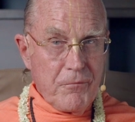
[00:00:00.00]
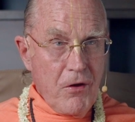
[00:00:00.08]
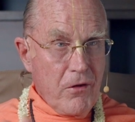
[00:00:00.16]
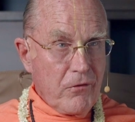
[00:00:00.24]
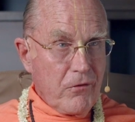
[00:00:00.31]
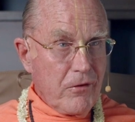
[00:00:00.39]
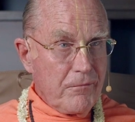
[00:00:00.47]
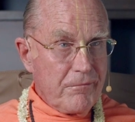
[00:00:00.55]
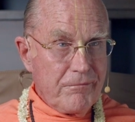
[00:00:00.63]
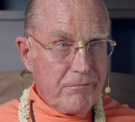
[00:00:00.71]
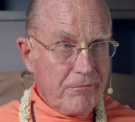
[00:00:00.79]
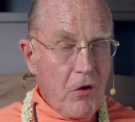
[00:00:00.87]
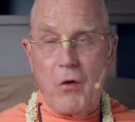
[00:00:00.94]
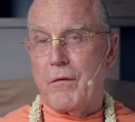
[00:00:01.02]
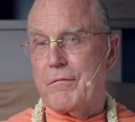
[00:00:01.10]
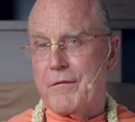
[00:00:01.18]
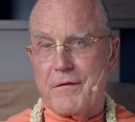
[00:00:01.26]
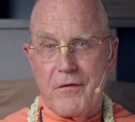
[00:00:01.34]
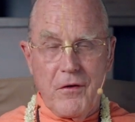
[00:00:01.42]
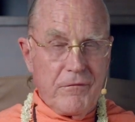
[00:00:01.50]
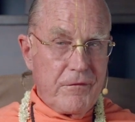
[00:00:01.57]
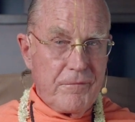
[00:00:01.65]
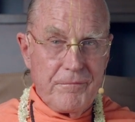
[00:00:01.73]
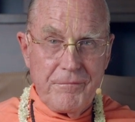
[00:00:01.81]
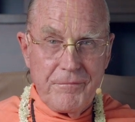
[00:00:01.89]
Balaram, all of Vrindavan.
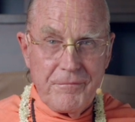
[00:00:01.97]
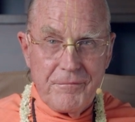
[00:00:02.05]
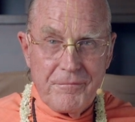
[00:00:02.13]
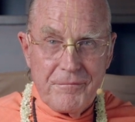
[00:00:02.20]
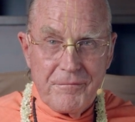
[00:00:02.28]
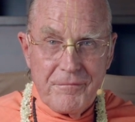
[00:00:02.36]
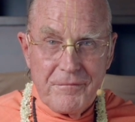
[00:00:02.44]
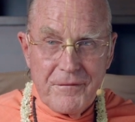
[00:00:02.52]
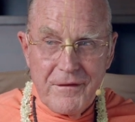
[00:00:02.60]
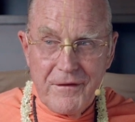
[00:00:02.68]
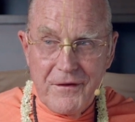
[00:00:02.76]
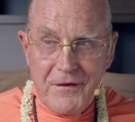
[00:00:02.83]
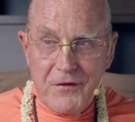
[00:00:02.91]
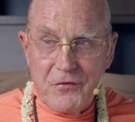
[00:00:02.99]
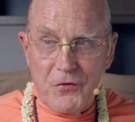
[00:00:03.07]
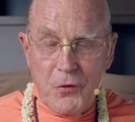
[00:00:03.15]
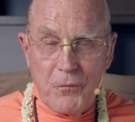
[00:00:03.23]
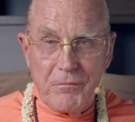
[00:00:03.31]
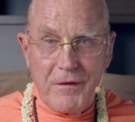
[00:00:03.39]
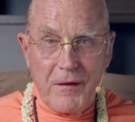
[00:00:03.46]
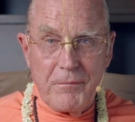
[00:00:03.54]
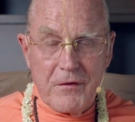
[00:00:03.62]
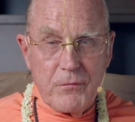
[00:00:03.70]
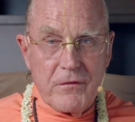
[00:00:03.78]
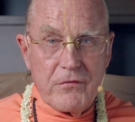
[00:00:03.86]
So I've
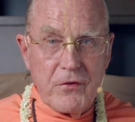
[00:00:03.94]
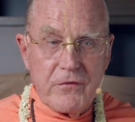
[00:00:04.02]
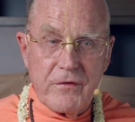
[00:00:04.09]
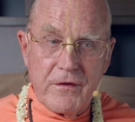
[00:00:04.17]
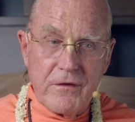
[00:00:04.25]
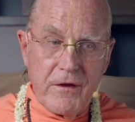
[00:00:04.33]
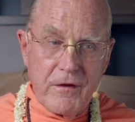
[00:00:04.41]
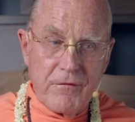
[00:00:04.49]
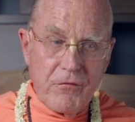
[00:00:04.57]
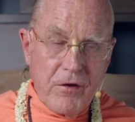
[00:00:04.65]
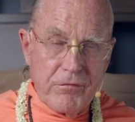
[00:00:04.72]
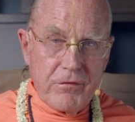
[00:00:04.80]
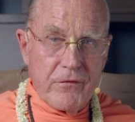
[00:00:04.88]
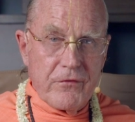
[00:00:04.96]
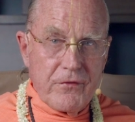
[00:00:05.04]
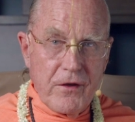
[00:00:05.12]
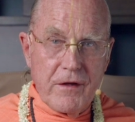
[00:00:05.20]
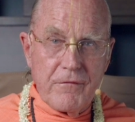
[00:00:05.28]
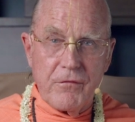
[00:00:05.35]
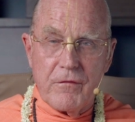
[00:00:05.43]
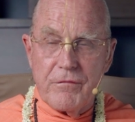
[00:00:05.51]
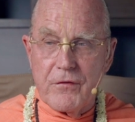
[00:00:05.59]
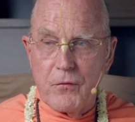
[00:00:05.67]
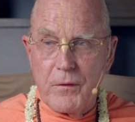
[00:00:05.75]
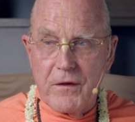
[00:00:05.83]
been researching kind of off to the side for a
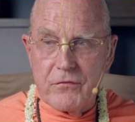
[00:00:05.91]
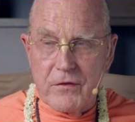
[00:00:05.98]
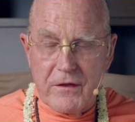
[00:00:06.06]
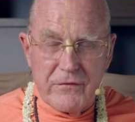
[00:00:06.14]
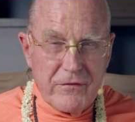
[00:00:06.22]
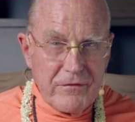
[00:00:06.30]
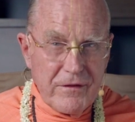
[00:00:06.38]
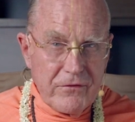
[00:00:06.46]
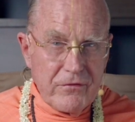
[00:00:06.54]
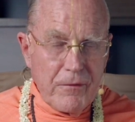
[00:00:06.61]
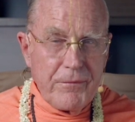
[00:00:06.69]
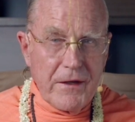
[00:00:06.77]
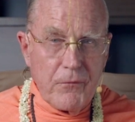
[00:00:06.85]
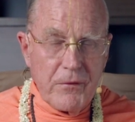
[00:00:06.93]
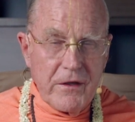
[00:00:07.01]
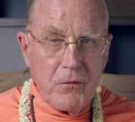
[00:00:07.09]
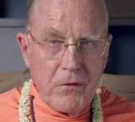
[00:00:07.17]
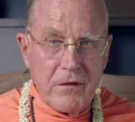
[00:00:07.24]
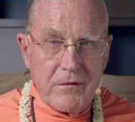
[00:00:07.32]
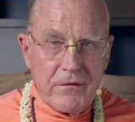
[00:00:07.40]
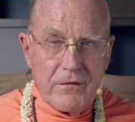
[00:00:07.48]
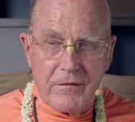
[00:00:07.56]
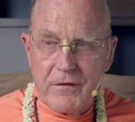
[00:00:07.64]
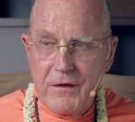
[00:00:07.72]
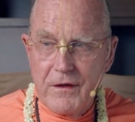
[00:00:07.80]
few weeks because it's something I really wanted to
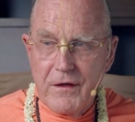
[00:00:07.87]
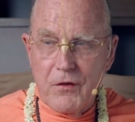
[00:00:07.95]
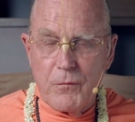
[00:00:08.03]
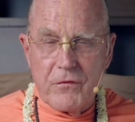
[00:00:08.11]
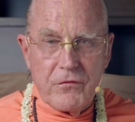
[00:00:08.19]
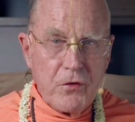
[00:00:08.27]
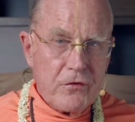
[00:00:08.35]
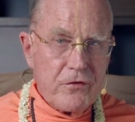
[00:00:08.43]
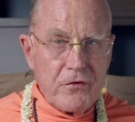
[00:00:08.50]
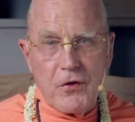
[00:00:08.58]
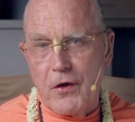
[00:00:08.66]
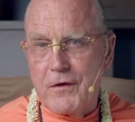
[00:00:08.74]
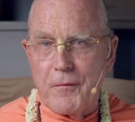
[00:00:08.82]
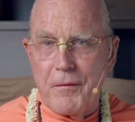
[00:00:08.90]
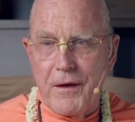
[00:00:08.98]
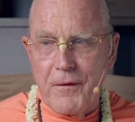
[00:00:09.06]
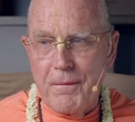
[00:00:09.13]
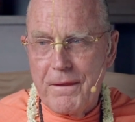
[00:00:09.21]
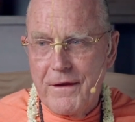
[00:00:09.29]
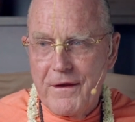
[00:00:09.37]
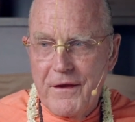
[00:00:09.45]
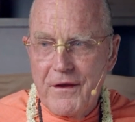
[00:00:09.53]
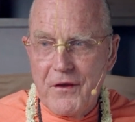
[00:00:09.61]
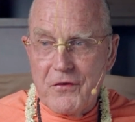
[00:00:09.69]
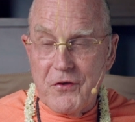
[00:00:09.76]
research and talk about.
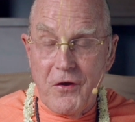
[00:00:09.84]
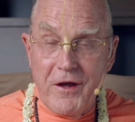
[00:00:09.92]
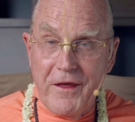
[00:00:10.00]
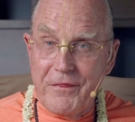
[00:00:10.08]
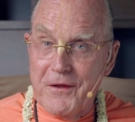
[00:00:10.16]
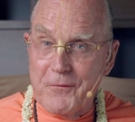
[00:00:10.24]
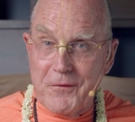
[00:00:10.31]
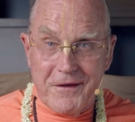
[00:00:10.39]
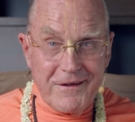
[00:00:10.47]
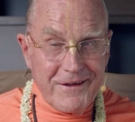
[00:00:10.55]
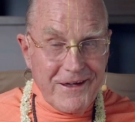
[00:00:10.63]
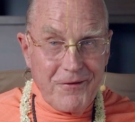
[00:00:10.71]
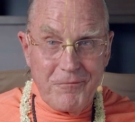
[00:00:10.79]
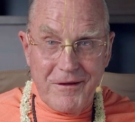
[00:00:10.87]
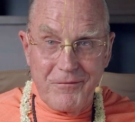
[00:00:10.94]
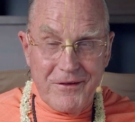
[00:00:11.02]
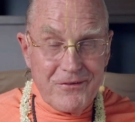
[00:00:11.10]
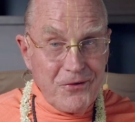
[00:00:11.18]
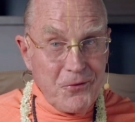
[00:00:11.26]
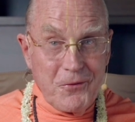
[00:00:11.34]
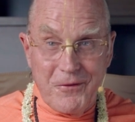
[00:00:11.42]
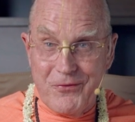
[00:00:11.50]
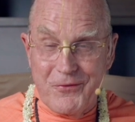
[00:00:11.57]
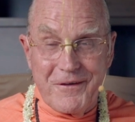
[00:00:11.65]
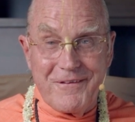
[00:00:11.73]
So I think we're going to get maybe 2 or
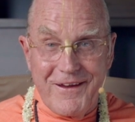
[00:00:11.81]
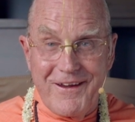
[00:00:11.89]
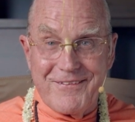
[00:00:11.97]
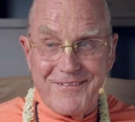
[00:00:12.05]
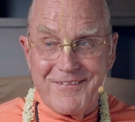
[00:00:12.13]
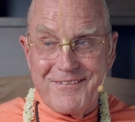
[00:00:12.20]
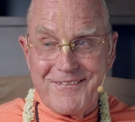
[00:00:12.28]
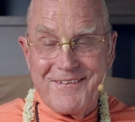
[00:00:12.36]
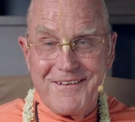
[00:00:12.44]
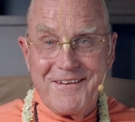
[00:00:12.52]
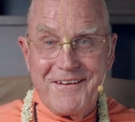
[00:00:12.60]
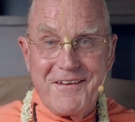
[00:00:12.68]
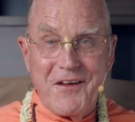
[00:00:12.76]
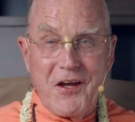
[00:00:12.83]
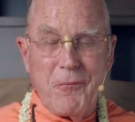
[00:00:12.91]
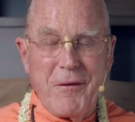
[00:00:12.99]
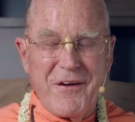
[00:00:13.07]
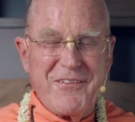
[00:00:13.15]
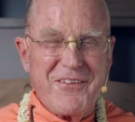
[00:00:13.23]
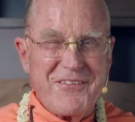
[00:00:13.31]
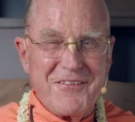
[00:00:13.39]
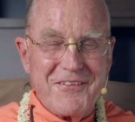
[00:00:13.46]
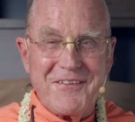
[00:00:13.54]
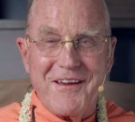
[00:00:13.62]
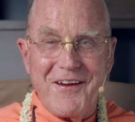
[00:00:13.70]
3 classes about
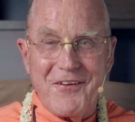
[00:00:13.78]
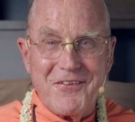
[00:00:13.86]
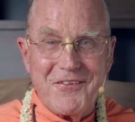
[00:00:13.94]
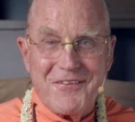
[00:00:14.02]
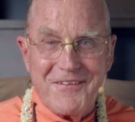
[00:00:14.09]
Krishna's cows.